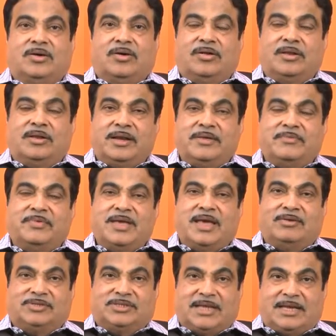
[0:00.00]
already we
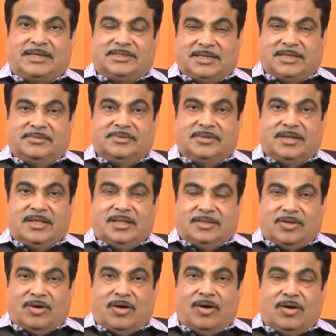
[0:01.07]
have sanctioned
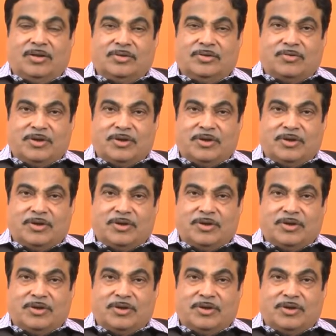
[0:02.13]
the all